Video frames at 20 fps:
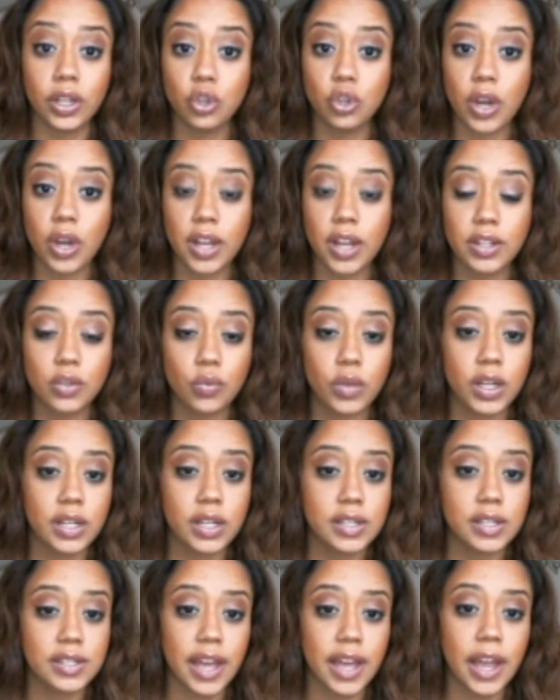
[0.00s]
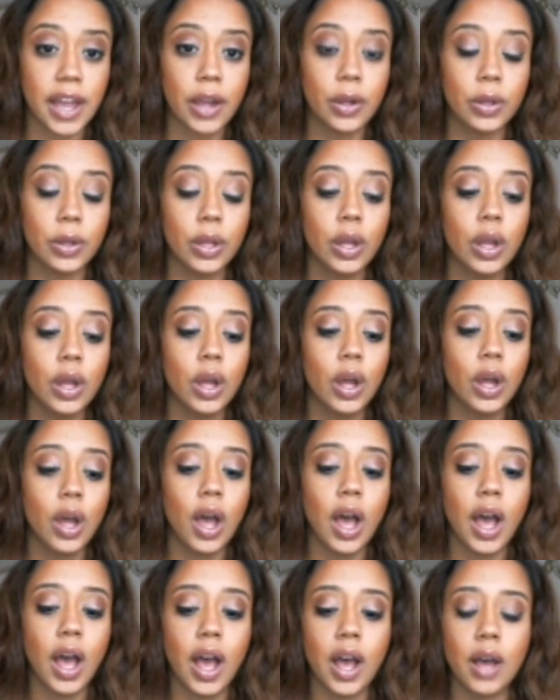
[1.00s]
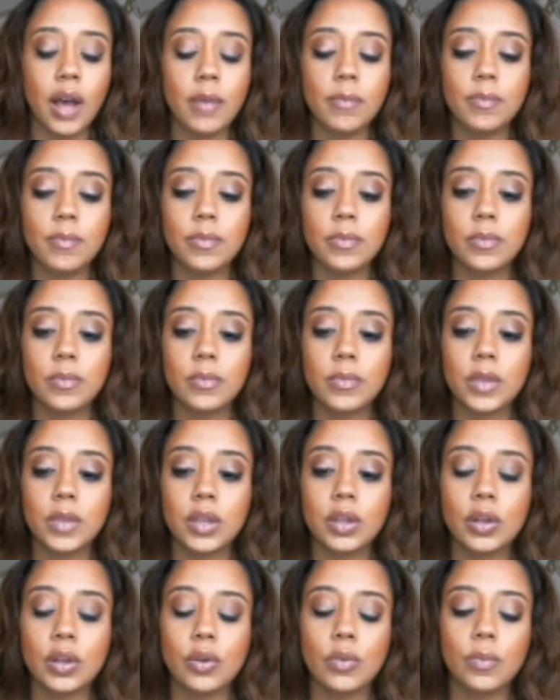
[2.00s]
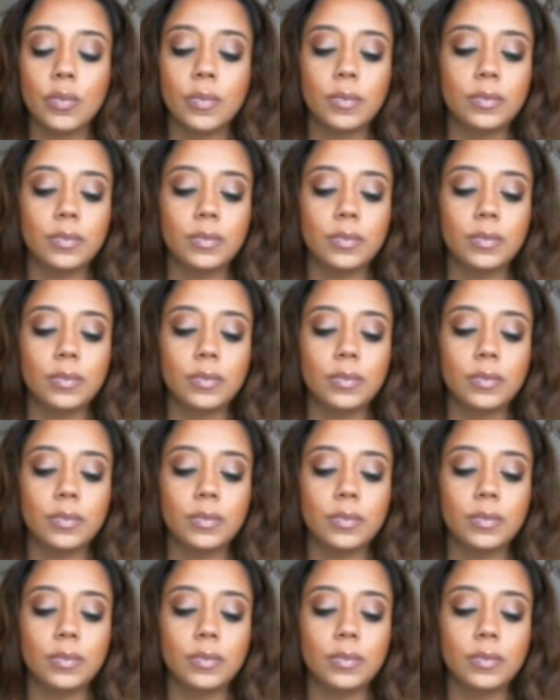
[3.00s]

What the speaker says: trying to reconcile. You know,